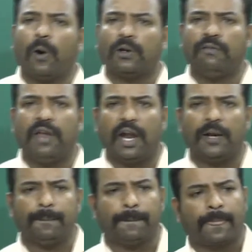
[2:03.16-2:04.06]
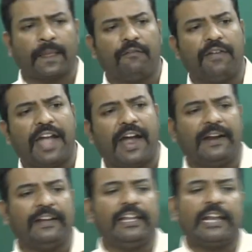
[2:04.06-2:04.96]
what we
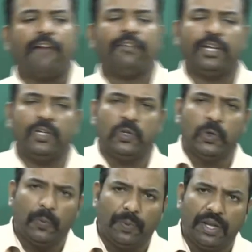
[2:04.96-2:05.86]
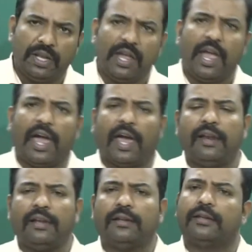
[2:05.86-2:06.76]
had derived it to be
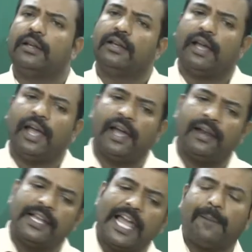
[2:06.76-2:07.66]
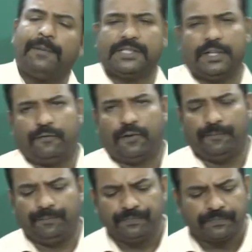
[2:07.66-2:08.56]
an explicit form.
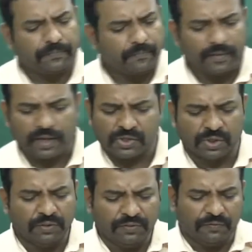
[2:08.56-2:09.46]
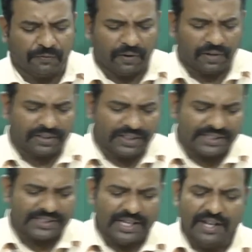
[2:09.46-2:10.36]
So for
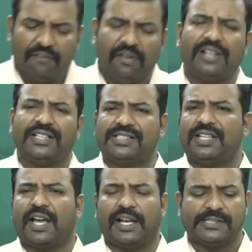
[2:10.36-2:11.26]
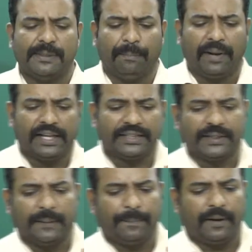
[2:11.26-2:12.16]
this, we have just taken a simple
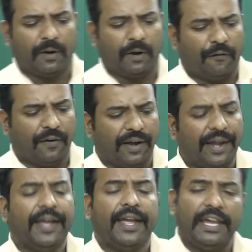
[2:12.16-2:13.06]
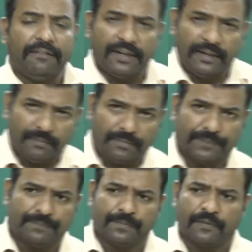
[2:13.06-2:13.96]
example of even
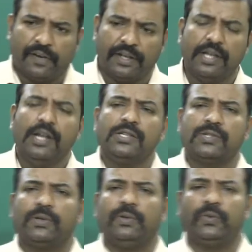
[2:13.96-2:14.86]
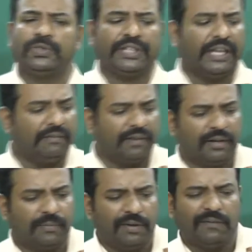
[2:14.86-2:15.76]
number. Fine. So using even
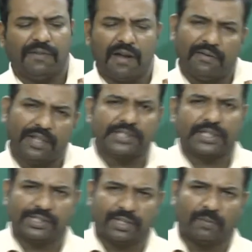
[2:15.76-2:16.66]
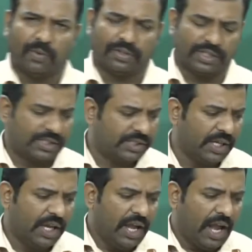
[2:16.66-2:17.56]
number, we have discussed about this.
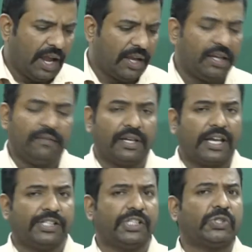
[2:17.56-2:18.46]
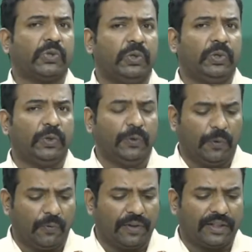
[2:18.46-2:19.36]
And even I just told you
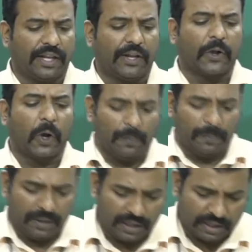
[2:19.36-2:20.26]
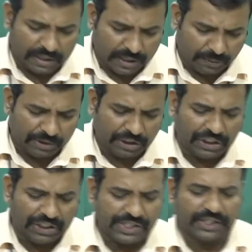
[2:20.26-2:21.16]
within a common
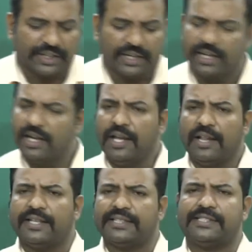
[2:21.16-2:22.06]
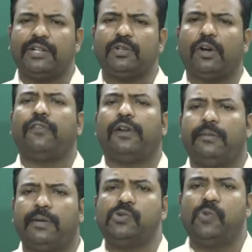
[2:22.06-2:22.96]
communication that the set of
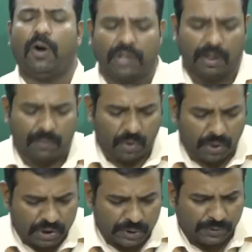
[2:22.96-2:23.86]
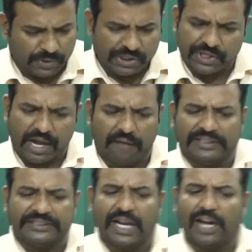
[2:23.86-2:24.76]
elements what I am going to put, I
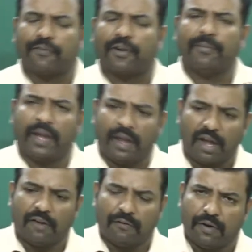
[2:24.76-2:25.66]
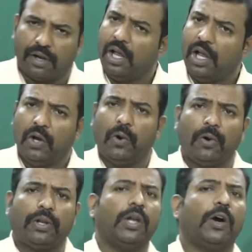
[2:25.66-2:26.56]
will start from A of 1,
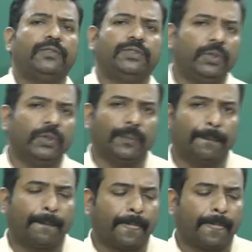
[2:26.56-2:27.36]
not A of 0.